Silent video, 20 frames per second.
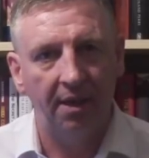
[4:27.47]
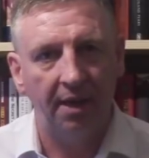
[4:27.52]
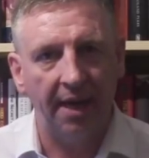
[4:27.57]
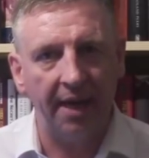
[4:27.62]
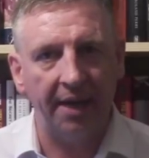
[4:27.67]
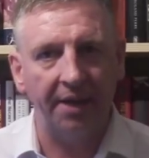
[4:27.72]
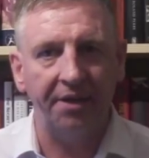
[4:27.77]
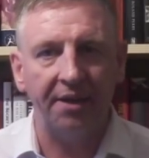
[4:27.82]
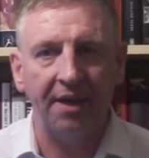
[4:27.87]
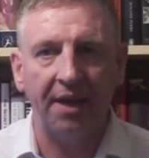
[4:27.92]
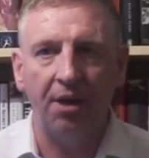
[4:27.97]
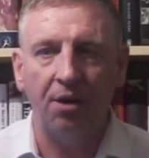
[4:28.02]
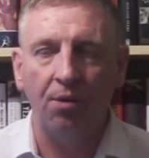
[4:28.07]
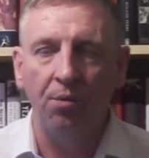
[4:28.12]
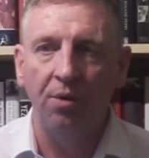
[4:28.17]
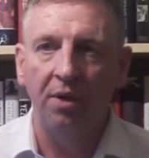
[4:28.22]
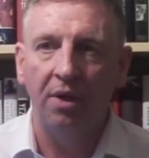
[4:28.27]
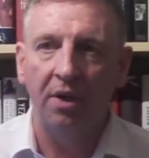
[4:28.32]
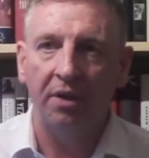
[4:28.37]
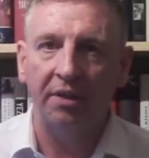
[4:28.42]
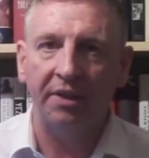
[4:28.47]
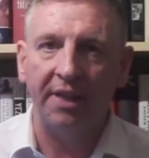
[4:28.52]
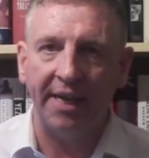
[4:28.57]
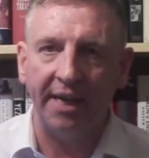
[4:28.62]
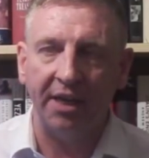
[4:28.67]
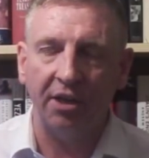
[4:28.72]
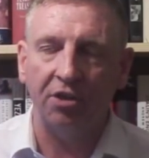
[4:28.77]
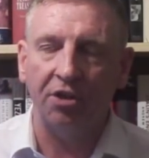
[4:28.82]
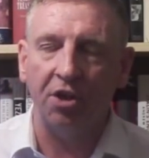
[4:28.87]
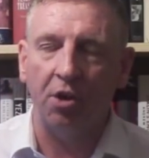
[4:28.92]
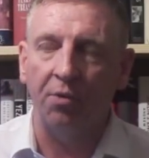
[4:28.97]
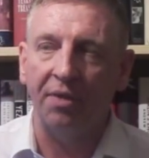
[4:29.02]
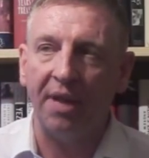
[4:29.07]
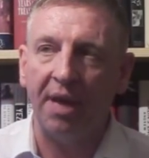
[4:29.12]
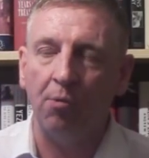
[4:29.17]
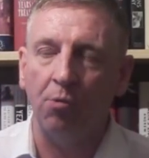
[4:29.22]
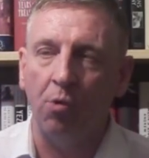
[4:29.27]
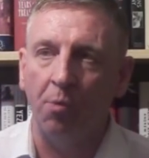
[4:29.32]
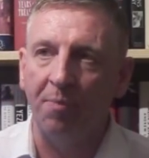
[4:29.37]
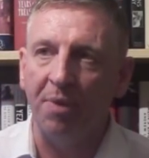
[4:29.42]
And how, though
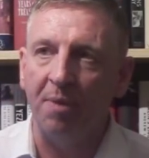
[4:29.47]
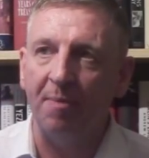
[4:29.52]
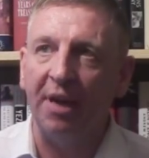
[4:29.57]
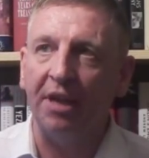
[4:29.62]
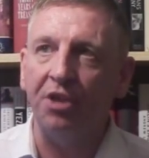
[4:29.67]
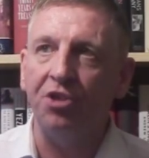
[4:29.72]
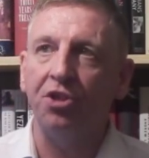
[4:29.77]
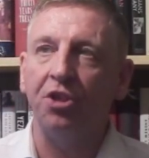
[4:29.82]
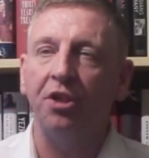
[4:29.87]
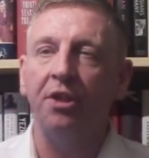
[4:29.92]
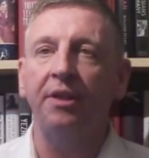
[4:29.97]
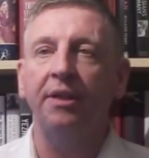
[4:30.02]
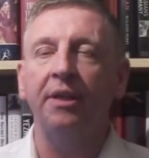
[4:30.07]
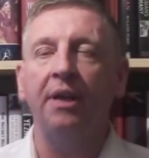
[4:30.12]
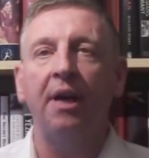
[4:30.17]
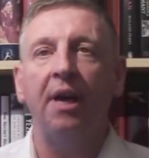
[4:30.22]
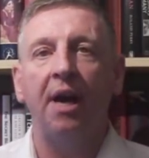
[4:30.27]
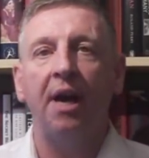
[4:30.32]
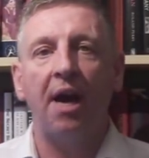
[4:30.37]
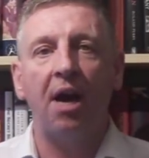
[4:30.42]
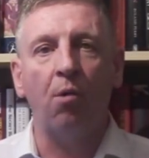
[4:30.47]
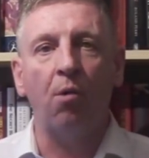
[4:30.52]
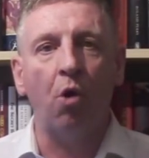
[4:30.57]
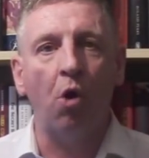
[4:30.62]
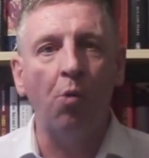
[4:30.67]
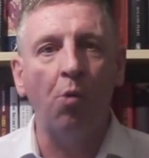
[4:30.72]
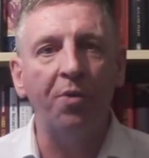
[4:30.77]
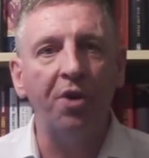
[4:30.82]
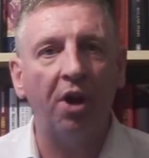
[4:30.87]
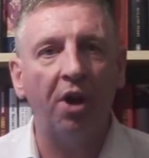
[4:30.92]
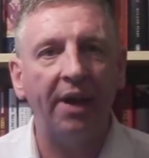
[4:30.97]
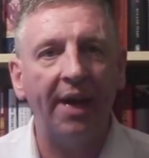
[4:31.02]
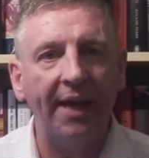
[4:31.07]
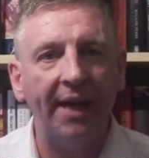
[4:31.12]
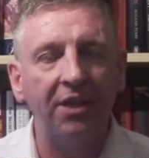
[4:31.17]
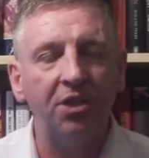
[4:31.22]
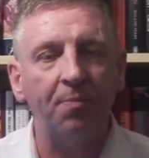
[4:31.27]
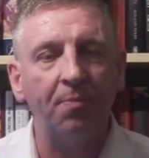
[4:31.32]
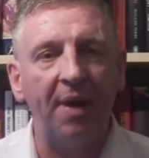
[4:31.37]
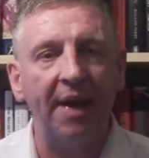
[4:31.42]
that won't be mentioned, how Hope Not
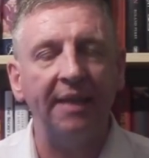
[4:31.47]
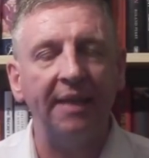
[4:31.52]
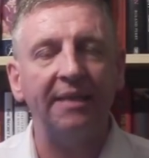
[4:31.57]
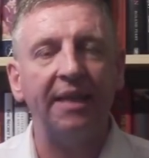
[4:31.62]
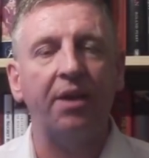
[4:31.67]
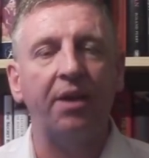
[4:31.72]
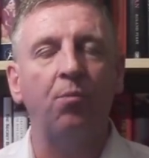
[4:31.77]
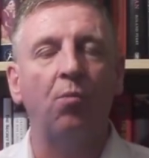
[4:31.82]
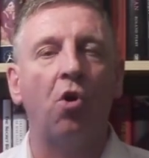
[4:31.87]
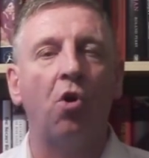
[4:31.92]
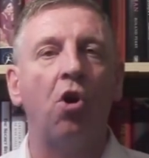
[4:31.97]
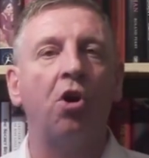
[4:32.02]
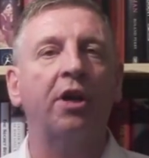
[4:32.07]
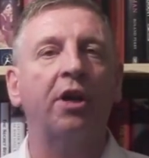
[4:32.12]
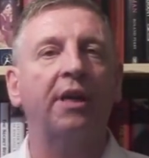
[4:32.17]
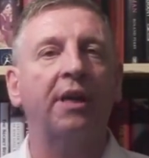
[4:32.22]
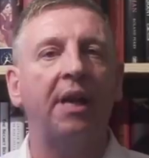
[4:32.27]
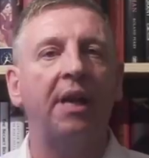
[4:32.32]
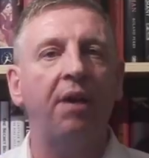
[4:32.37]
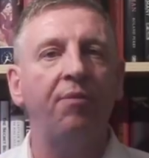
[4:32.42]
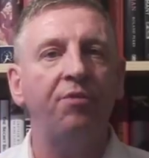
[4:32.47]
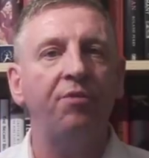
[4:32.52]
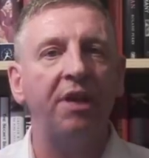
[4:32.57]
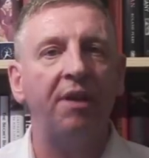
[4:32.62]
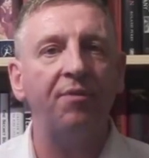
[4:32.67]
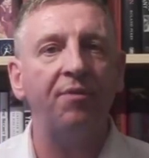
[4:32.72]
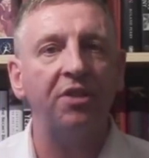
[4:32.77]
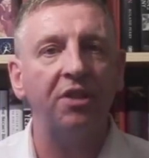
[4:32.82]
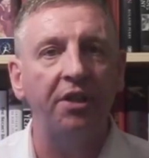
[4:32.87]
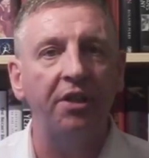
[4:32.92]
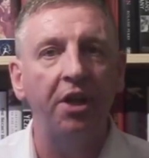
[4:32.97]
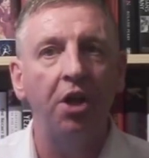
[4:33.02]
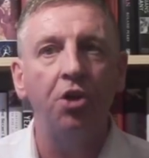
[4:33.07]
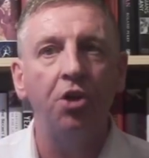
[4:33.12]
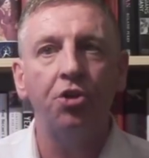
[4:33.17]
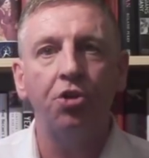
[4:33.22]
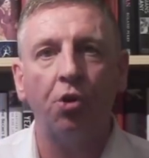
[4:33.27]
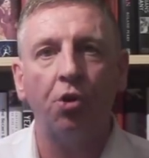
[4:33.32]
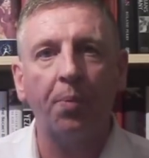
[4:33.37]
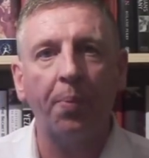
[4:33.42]
Hate spies Adam Walker, Clive Jefferson
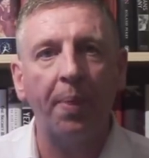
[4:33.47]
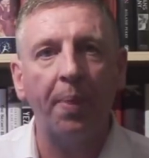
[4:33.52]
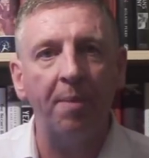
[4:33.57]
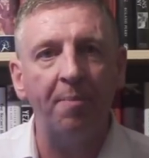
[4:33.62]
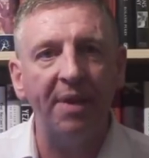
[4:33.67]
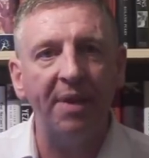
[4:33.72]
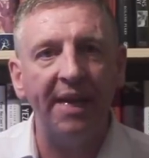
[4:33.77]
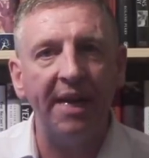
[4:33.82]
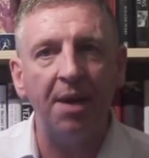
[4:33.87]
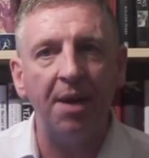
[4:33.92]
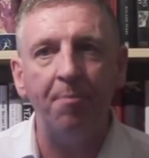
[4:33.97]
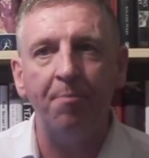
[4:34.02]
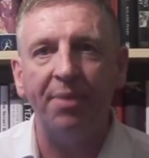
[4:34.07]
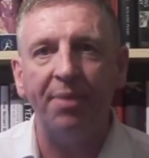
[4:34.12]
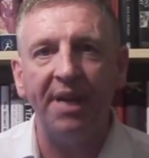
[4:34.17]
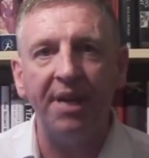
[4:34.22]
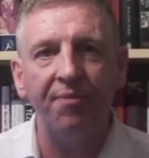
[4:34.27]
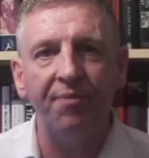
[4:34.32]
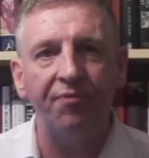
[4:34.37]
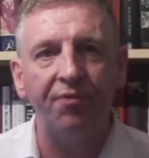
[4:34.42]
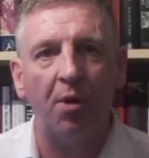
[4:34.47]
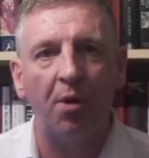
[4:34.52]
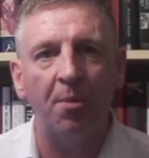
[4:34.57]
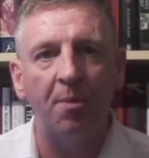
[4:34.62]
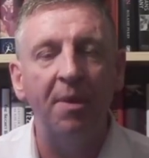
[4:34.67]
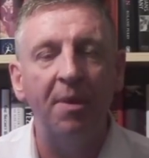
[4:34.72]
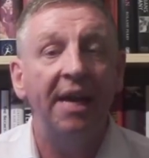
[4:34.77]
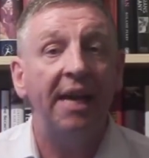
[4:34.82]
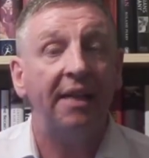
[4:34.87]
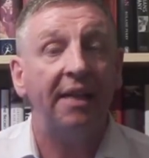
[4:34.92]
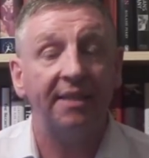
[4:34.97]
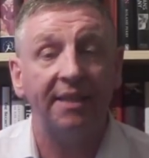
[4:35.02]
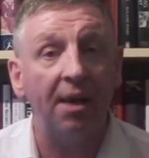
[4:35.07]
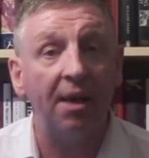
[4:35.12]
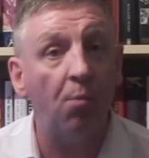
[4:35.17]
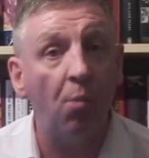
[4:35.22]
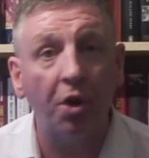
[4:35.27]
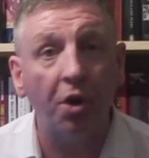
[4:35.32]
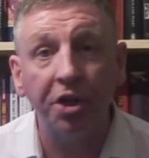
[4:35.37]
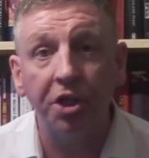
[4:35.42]
took the BNP from him. Is
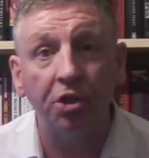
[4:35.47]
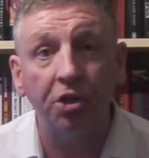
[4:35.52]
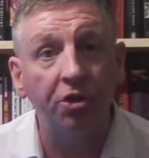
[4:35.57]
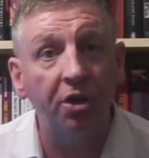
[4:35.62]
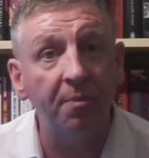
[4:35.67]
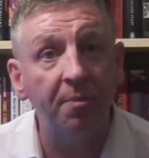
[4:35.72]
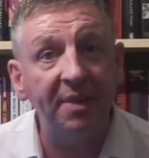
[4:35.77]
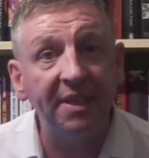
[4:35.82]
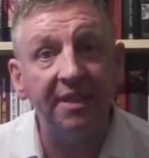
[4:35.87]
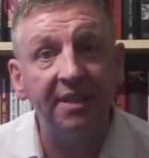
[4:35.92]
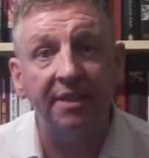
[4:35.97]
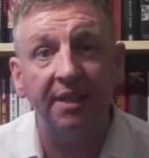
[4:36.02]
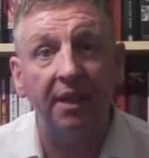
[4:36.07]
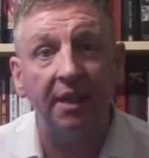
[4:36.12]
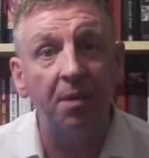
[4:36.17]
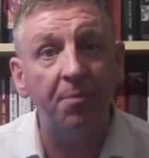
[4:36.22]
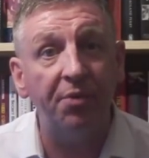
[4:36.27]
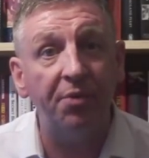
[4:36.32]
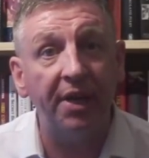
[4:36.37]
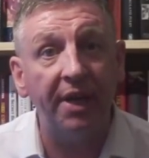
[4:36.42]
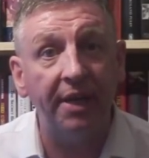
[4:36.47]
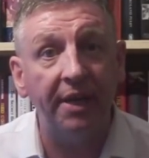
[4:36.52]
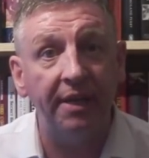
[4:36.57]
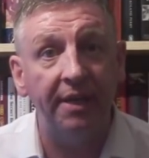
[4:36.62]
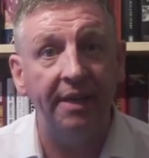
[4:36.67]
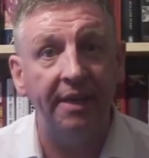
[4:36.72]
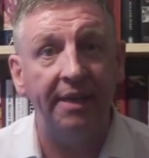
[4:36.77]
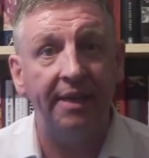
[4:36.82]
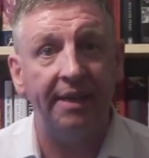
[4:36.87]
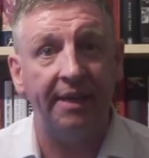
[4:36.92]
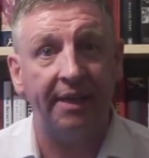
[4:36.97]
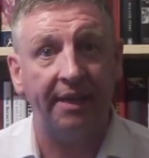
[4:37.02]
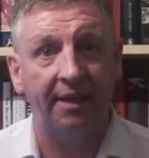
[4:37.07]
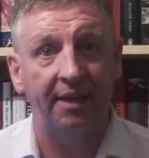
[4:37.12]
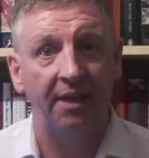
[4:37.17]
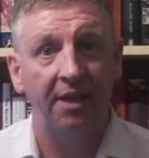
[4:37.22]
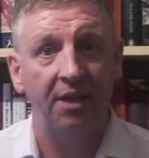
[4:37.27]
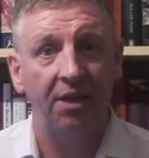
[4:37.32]
that what you're going to be celebrating, Nick?